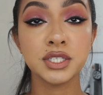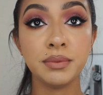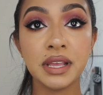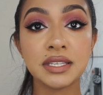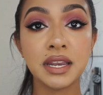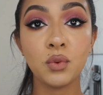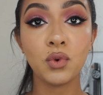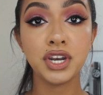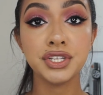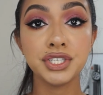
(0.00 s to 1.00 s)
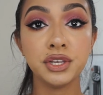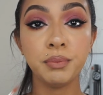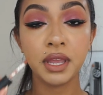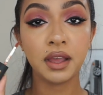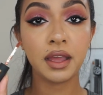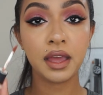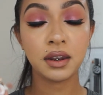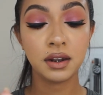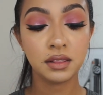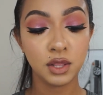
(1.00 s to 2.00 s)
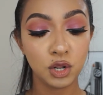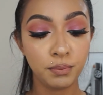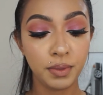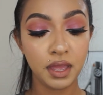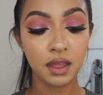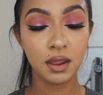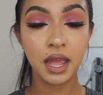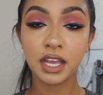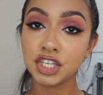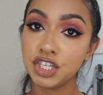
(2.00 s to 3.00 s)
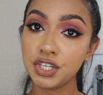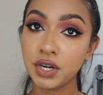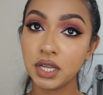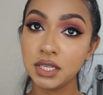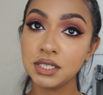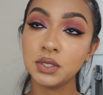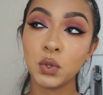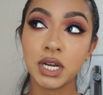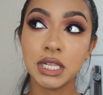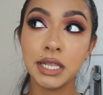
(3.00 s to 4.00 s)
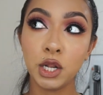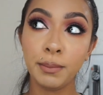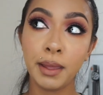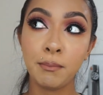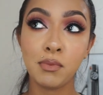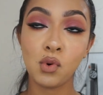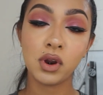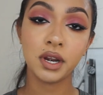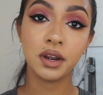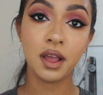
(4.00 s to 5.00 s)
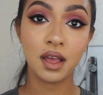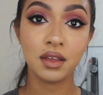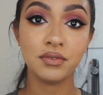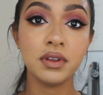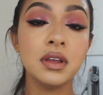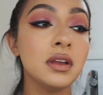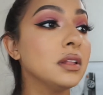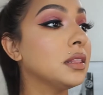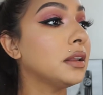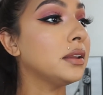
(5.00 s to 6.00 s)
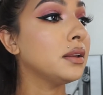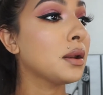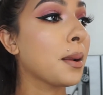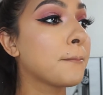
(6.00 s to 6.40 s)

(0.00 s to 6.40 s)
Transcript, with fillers: So because I didn't want it too pink, I added a little bit extra or a little bit more of London.